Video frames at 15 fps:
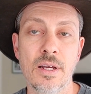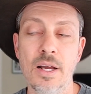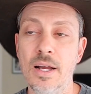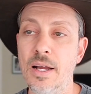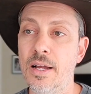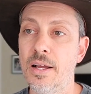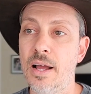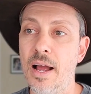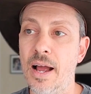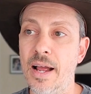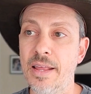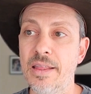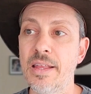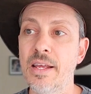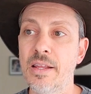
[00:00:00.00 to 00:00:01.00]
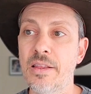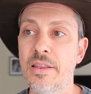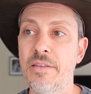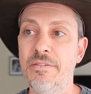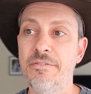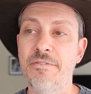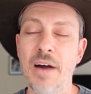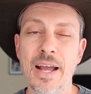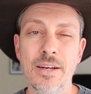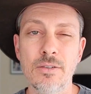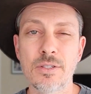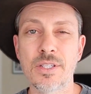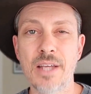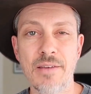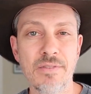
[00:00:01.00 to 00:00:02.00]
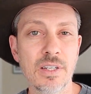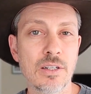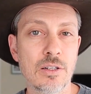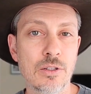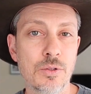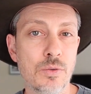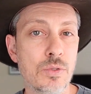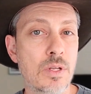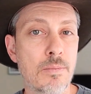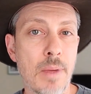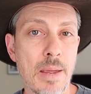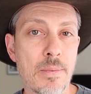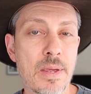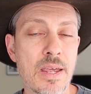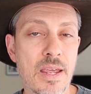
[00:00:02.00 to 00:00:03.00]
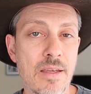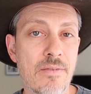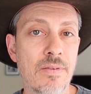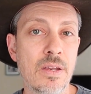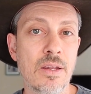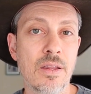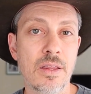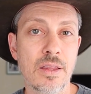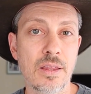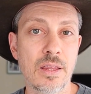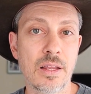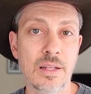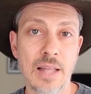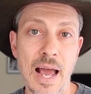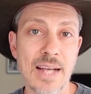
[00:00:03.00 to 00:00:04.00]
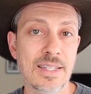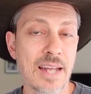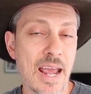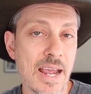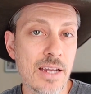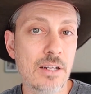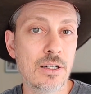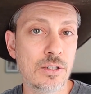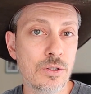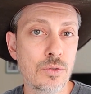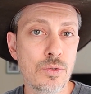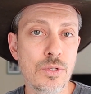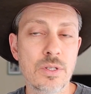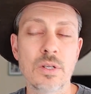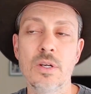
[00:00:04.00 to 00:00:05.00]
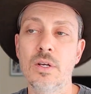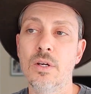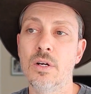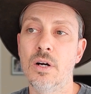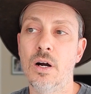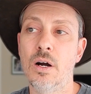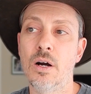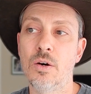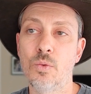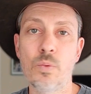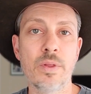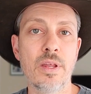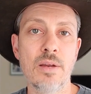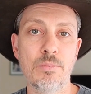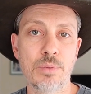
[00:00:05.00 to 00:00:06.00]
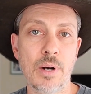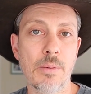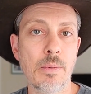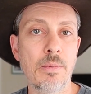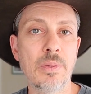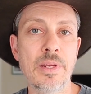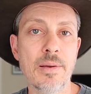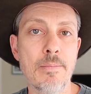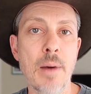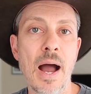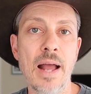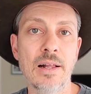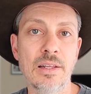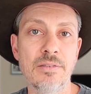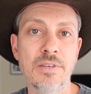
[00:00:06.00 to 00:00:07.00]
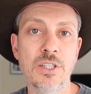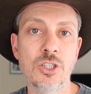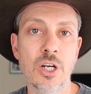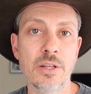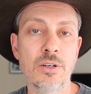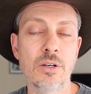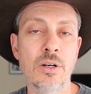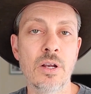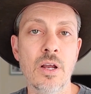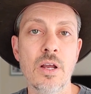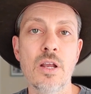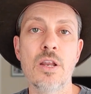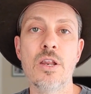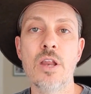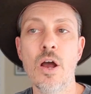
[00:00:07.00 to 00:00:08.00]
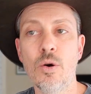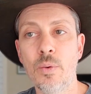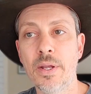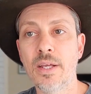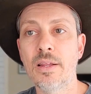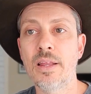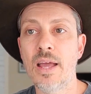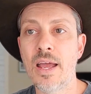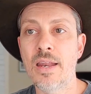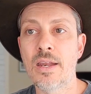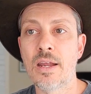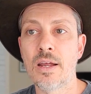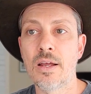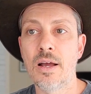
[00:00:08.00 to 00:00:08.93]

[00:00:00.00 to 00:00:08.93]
I think the final 7 clues and maybe even the last 8 clues are within probably a mile of each other, knowing that